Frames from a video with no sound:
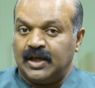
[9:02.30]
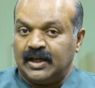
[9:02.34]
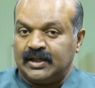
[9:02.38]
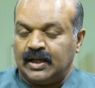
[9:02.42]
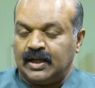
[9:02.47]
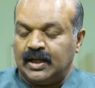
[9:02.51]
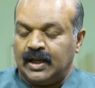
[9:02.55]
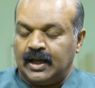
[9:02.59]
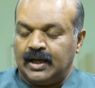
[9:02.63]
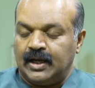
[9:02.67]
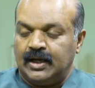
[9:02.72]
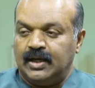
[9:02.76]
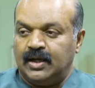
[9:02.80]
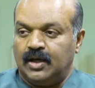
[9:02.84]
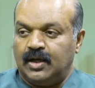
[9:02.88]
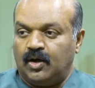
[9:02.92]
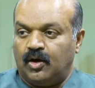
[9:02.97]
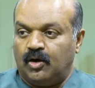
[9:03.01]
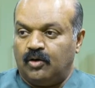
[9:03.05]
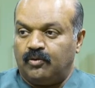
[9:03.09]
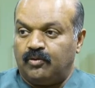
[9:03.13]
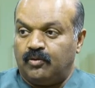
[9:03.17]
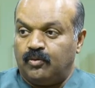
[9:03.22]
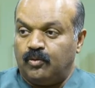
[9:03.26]
get an idea
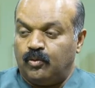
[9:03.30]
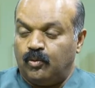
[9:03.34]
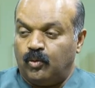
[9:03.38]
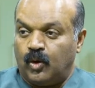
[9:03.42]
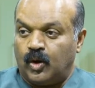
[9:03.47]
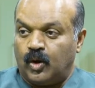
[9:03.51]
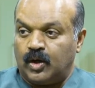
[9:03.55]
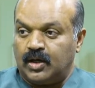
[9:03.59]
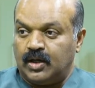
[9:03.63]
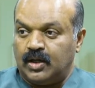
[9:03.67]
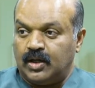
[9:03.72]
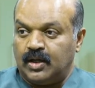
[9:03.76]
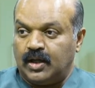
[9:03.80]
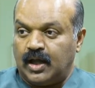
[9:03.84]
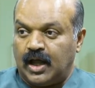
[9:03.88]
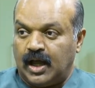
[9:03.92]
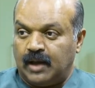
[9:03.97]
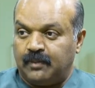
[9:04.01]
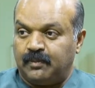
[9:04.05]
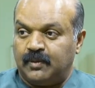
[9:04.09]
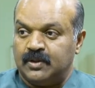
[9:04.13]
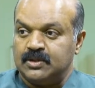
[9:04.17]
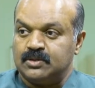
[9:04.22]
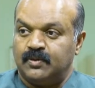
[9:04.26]
of what
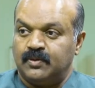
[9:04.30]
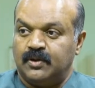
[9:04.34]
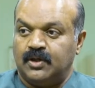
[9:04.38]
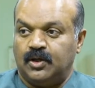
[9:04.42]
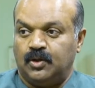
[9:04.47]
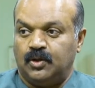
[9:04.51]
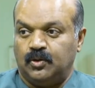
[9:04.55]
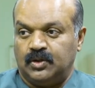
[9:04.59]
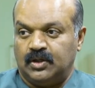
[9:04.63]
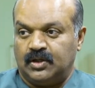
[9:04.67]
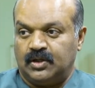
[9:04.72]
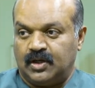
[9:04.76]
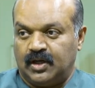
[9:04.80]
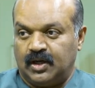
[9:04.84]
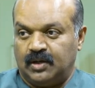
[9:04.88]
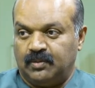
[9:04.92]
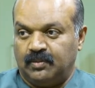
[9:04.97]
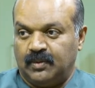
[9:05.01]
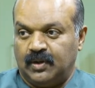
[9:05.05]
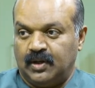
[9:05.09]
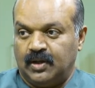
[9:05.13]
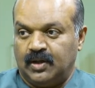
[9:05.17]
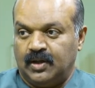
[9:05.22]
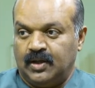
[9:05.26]
happens when you do the
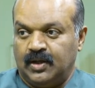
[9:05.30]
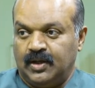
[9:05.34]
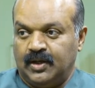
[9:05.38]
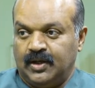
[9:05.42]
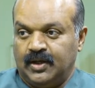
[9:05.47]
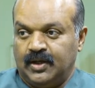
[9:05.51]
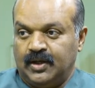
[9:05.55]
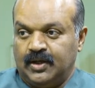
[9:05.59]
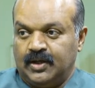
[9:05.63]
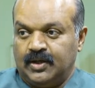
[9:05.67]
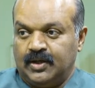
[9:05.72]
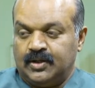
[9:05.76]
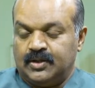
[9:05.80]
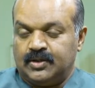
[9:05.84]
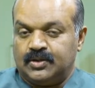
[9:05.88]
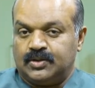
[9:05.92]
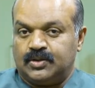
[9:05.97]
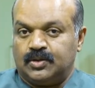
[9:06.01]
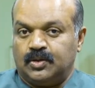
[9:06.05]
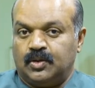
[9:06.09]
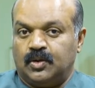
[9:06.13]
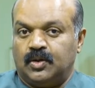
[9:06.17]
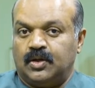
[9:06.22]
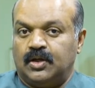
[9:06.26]
treatment.
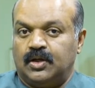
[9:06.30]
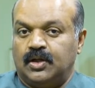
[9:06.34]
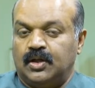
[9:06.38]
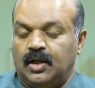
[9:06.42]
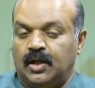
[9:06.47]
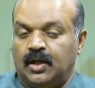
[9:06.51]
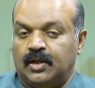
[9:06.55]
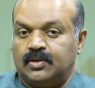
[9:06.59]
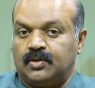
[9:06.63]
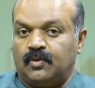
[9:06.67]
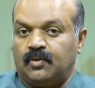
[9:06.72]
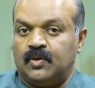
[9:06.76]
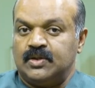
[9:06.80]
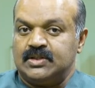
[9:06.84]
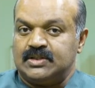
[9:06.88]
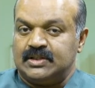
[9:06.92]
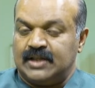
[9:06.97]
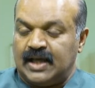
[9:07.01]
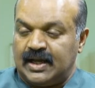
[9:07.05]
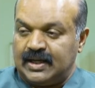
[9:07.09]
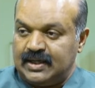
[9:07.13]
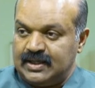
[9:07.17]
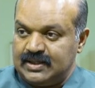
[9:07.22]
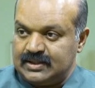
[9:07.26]
So once
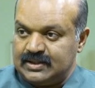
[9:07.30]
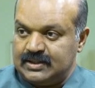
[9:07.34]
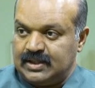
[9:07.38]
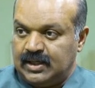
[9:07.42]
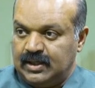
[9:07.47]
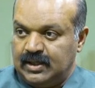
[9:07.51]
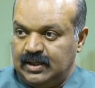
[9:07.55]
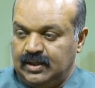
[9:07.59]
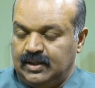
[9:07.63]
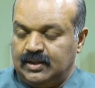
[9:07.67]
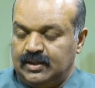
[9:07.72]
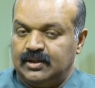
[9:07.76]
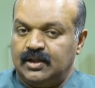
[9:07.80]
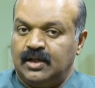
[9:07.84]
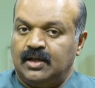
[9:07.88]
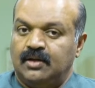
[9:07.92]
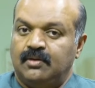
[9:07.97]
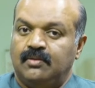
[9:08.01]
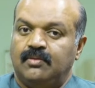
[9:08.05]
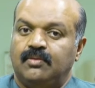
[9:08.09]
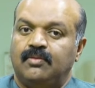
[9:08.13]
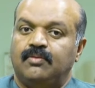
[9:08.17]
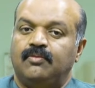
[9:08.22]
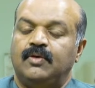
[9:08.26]
that is done,
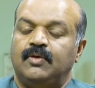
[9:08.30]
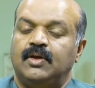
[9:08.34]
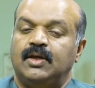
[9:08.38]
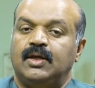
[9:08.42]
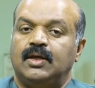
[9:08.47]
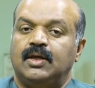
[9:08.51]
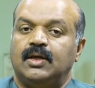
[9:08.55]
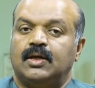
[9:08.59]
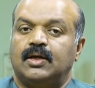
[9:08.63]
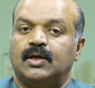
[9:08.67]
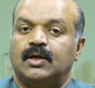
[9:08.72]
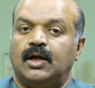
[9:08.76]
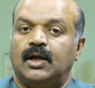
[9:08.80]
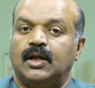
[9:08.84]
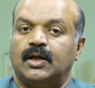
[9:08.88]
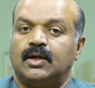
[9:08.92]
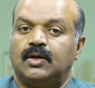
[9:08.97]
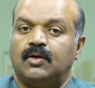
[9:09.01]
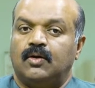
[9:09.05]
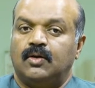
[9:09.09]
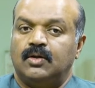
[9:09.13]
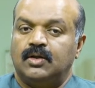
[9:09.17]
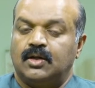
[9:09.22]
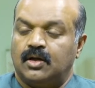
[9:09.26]
then we
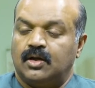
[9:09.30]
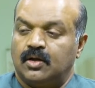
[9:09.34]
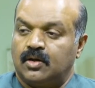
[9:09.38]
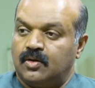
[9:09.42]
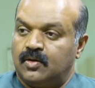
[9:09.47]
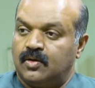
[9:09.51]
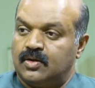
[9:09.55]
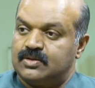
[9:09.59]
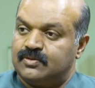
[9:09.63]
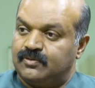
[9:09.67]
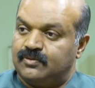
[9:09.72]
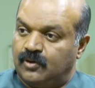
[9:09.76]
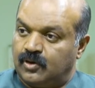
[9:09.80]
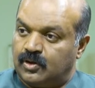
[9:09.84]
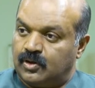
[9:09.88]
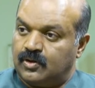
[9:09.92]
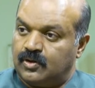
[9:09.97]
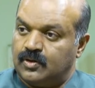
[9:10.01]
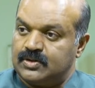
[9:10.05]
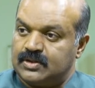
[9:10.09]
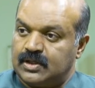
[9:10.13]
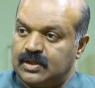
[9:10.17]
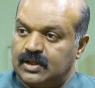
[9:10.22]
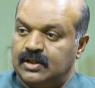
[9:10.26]
collect all the records,
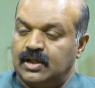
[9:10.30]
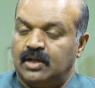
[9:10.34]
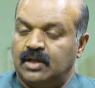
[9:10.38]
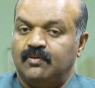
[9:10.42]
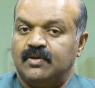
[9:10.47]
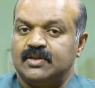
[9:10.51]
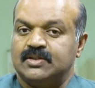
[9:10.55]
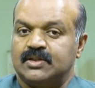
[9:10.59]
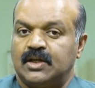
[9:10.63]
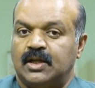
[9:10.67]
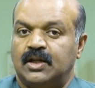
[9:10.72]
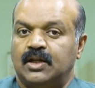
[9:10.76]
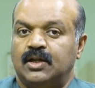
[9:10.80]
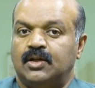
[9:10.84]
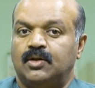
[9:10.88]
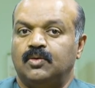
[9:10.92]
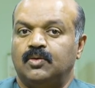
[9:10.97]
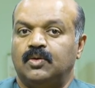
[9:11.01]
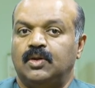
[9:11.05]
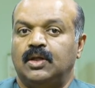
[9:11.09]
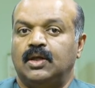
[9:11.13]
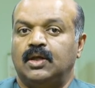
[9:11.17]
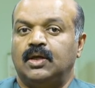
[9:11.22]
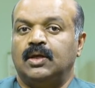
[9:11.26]
photos, and then we send it
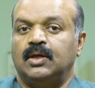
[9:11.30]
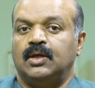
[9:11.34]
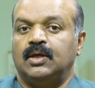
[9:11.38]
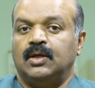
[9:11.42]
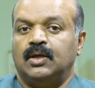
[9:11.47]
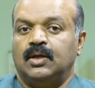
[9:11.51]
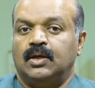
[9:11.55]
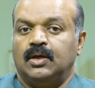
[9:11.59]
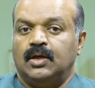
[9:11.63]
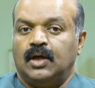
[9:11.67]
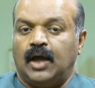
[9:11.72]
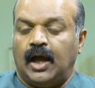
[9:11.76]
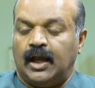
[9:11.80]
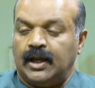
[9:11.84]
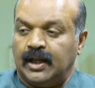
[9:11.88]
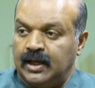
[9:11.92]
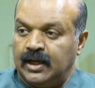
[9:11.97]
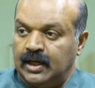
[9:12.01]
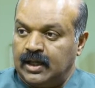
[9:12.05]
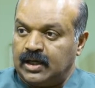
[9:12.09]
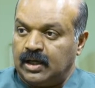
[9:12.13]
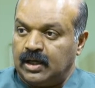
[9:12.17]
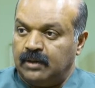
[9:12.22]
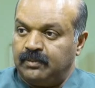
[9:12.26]
to the
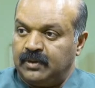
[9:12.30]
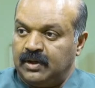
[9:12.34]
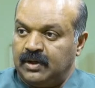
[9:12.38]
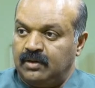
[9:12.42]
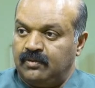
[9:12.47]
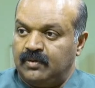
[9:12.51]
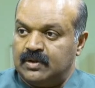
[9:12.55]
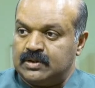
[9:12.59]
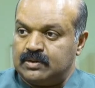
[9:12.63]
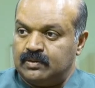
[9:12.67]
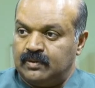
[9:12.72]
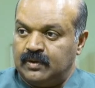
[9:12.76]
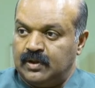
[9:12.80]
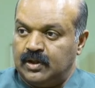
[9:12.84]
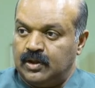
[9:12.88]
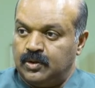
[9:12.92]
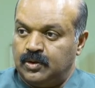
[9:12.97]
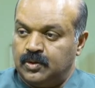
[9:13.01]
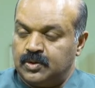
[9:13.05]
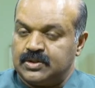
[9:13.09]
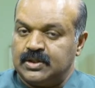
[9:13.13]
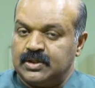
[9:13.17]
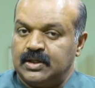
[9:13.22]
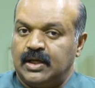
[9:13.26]
aligner company which we are
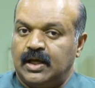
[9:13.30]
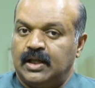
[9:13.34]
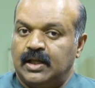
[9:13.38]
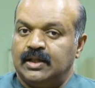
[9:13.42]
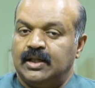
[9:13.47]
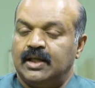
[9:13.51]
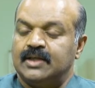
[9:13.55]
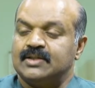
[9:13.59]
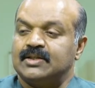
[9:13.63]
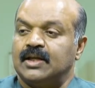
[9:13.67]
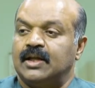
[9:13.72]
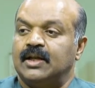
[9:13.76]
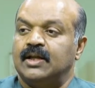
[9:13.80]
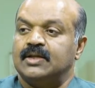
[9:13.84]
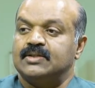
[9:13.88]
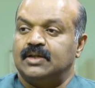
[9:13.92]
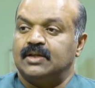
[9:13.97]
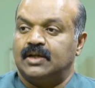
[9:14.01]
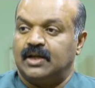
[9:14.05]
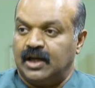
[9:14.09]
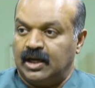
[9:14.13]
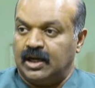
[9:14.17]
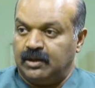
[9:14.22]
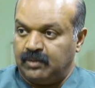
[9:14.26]
using, and they send us
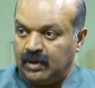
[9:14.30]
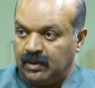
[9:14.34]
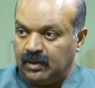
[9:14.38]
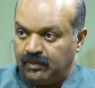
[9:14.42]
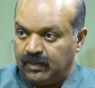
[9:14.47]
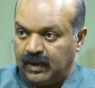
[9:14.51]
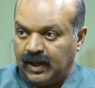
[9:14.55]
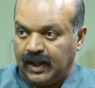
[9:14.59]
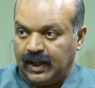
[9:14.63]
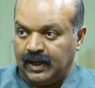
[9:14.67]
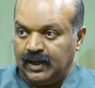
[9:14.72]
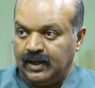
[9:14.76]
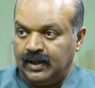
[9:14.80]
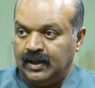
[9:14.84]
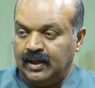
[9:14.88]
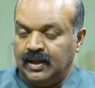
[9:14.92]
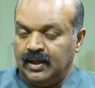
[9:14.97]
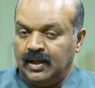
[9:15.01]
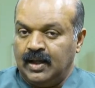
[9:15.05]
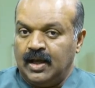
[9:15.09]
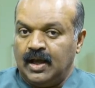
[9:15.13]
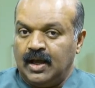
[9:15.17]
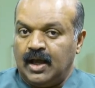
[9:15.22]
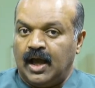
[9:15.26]
a treatment plan.
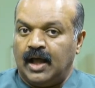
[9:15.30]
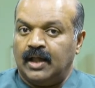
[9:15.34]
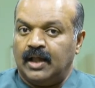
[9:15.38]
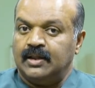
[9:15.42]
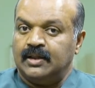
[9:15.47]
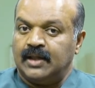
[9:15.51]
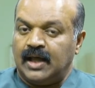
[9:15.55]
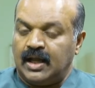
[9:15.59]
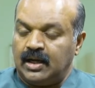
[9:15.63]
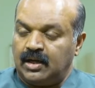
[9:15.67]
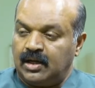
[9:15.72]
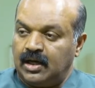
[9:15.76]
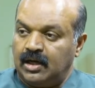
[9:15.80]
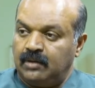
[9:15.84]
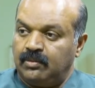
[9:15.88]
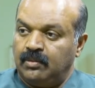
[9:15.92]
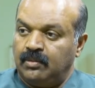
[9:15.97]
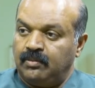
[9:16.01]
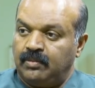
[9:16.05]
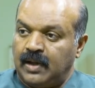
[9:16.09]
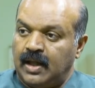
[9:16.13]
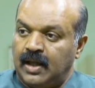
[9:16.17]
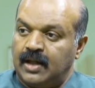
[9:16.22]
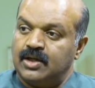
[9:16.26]
And that
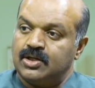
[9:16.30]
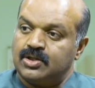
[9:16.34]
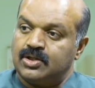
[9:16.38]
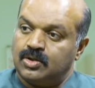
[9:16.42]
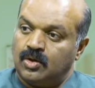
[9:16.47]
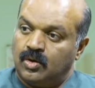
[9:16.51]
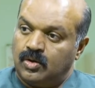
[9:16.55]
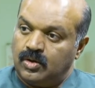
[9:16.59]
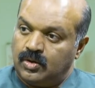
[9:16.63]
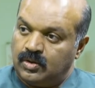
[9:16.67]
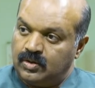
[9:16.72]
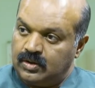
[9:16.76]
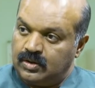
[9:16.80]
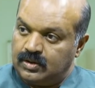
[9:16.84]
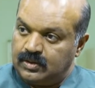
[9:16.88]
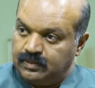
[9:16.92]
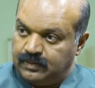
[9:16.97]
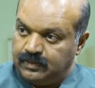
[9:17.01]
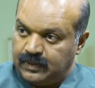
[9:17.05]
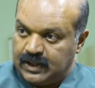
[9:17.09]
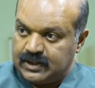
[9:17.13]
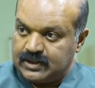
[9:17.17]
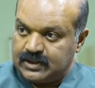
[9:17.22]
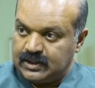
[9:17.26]
treatment plan is shown to the
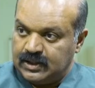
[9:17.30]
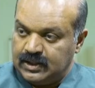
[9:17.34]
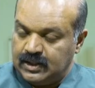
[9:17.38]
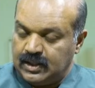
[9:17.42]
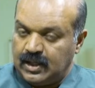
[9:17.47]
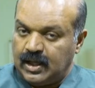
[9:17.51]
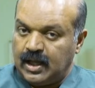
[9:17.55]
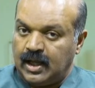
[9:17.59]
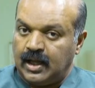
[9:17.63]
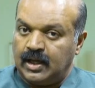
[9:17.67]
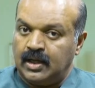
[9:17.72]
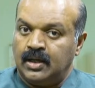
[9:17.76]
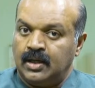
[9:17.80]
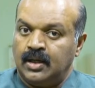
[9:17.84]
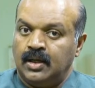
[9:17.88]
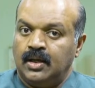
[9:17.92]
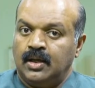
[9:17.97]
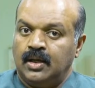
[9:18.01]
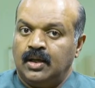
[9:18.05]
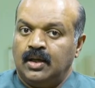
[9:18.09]
patient, and